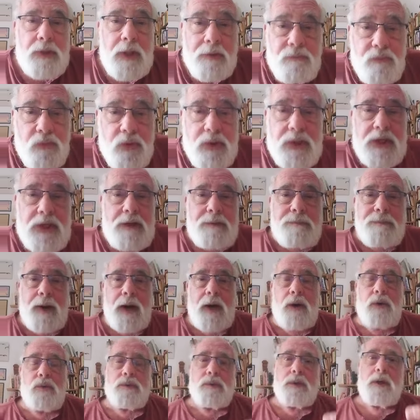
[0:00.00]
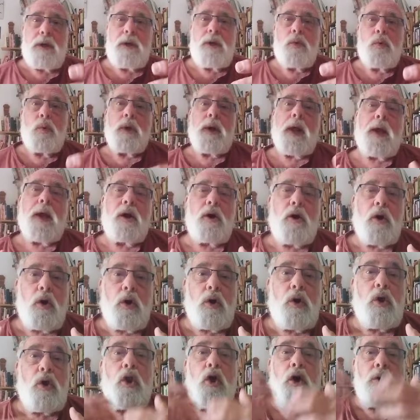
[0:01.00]
I've written about what I
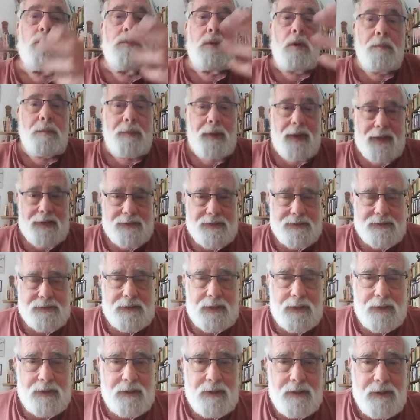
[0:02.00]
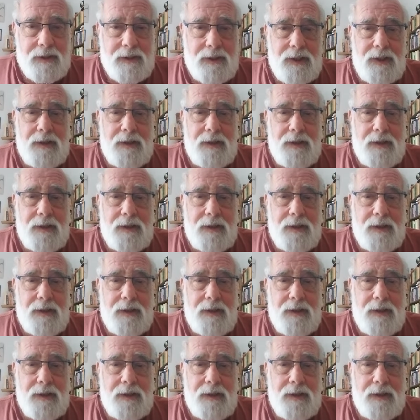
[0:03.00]
call global Palestine.